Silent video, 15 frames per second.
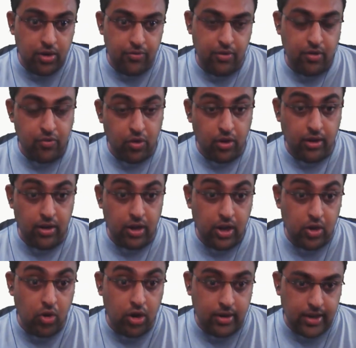If you're following
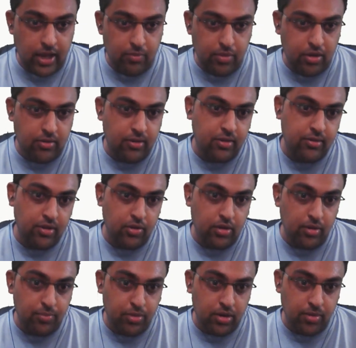contact based structure, you
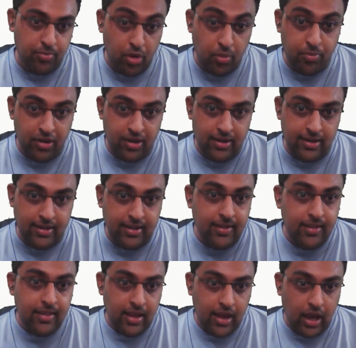can put appropriately
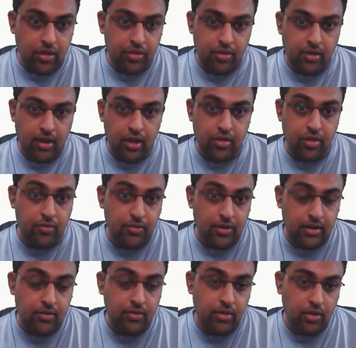as and
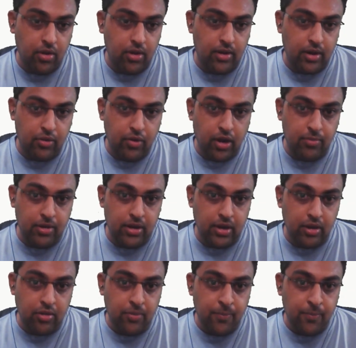when your requirement is.